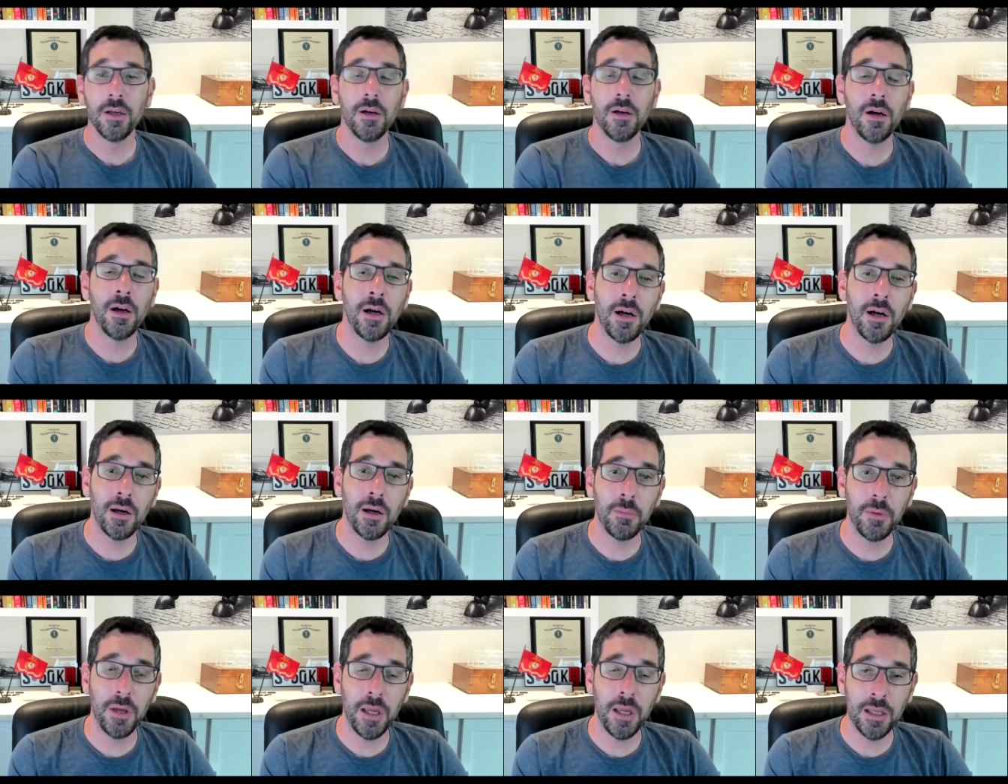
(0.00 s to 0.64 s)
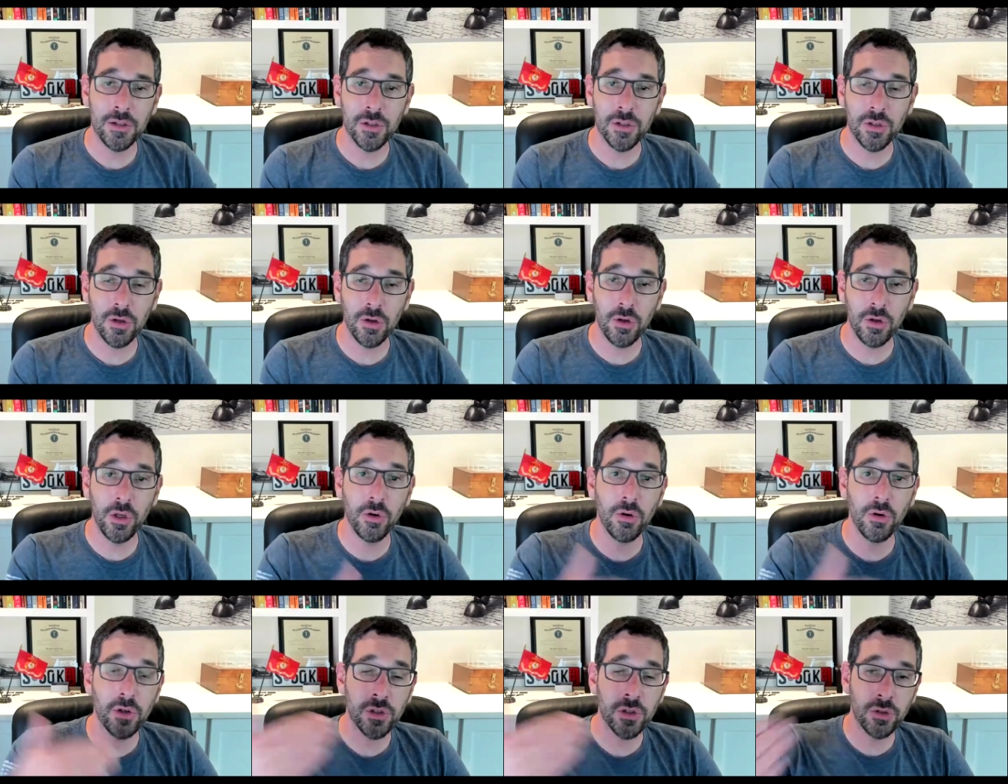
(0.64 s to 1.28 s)
And so
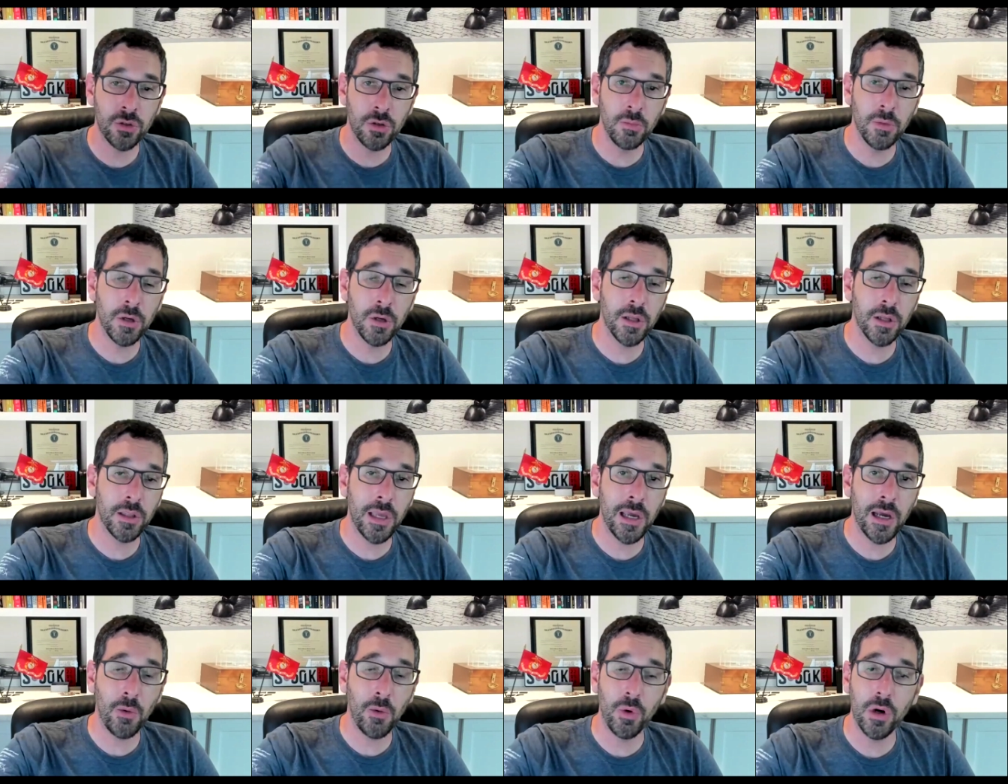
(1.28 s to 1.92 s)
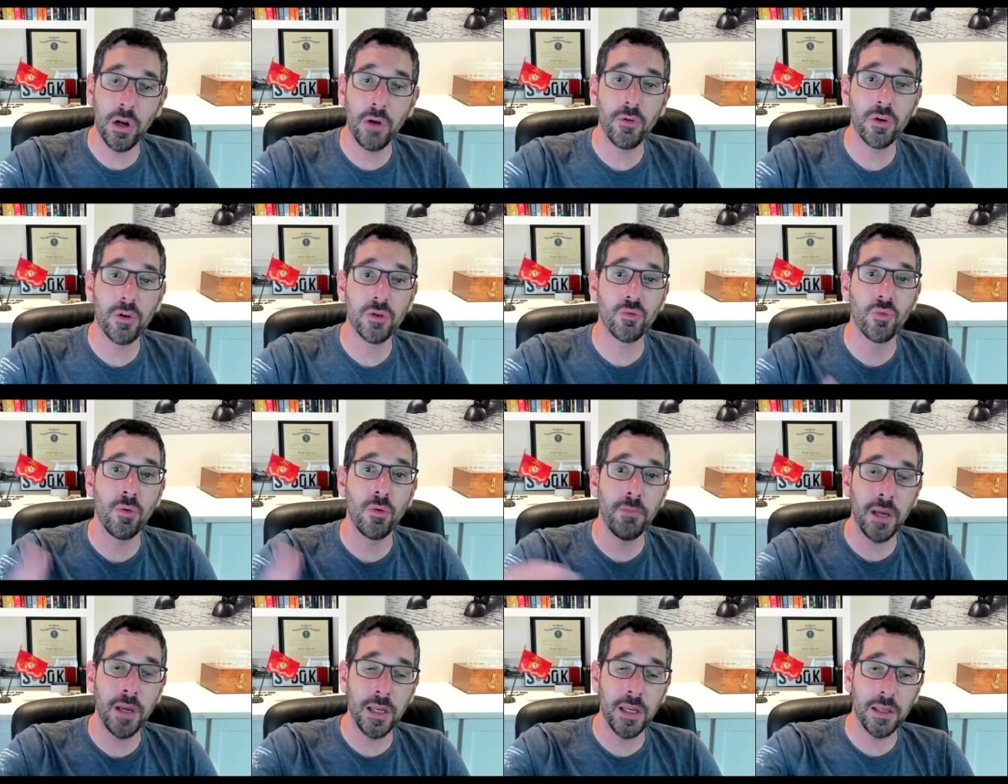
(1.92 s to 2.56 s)
you're assuming now whatever's
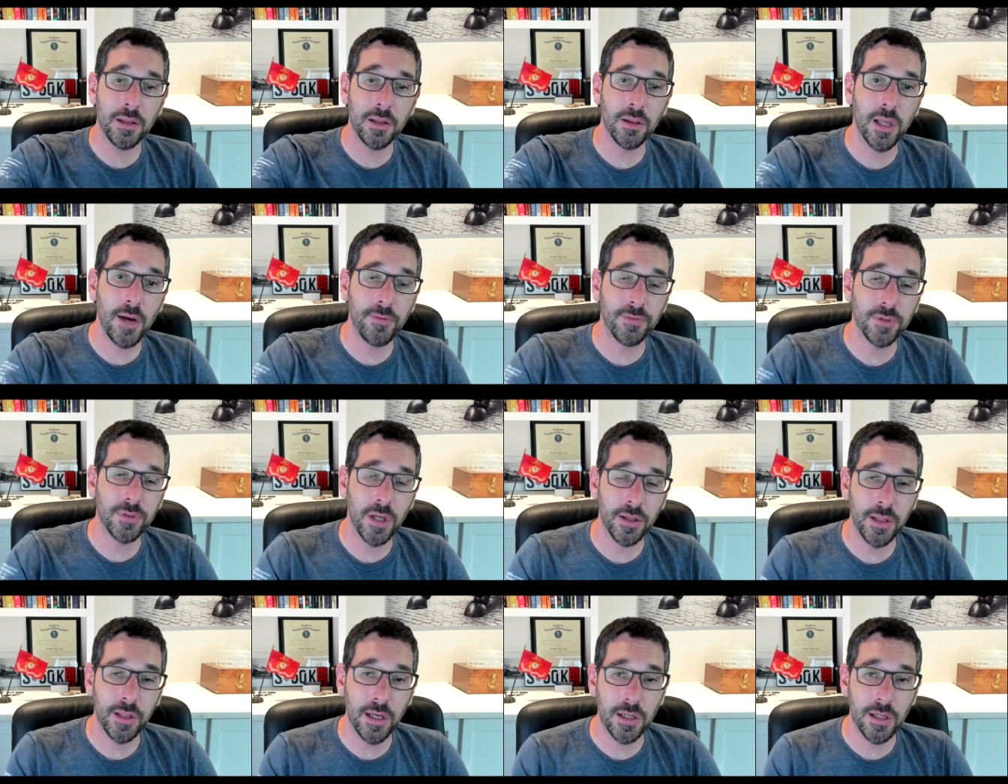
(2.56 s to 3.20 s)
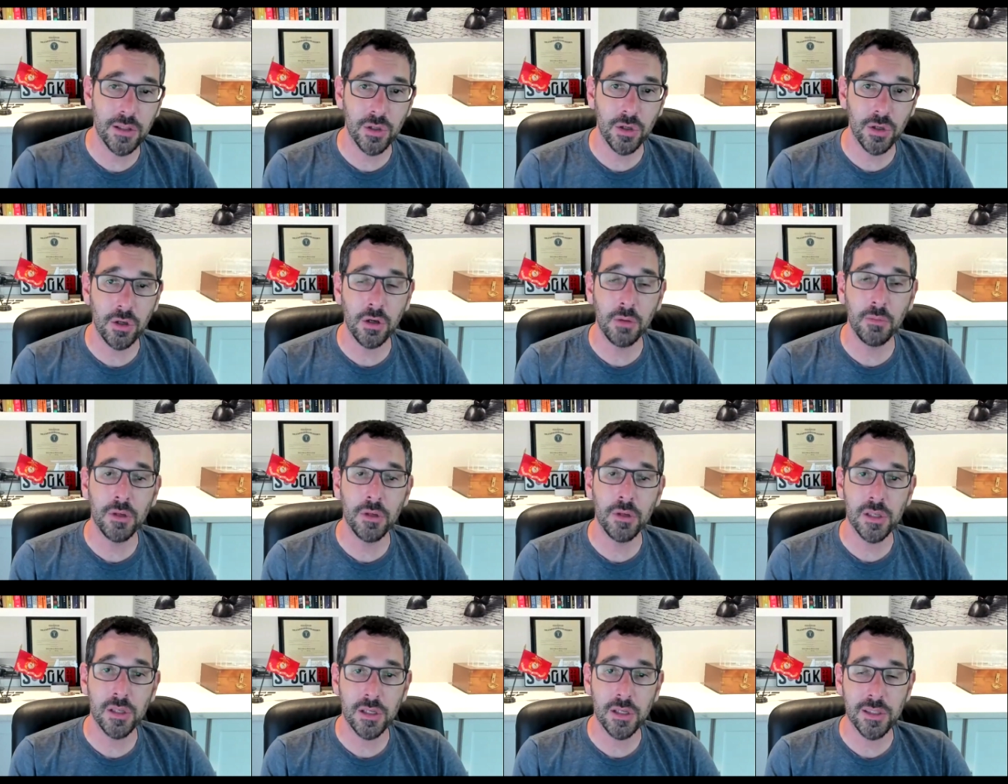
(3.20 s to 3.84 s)
remaining left on that
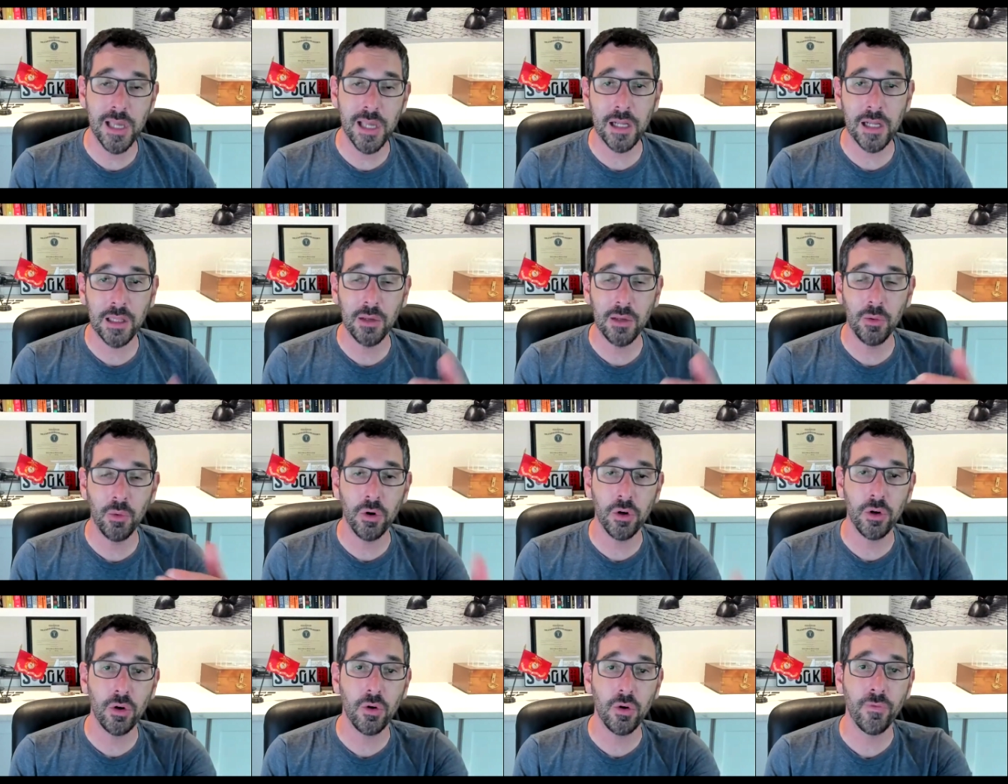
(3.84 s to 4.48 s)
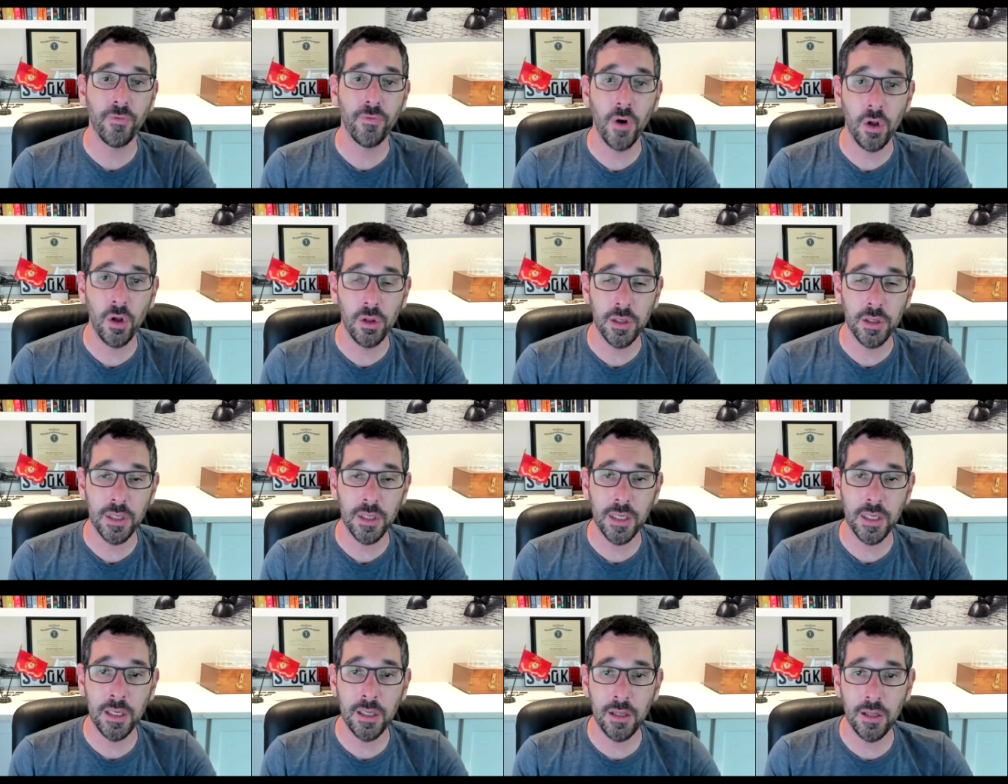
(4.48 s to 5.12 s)
term is exactly where you're
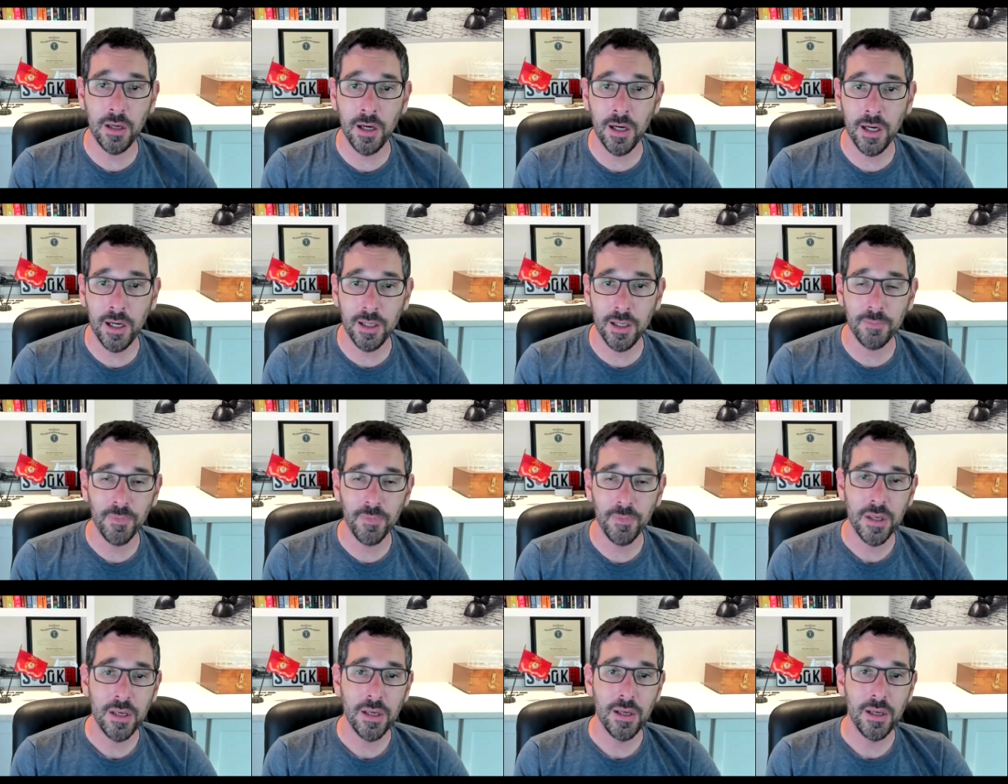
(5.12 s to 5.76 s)
falling in on.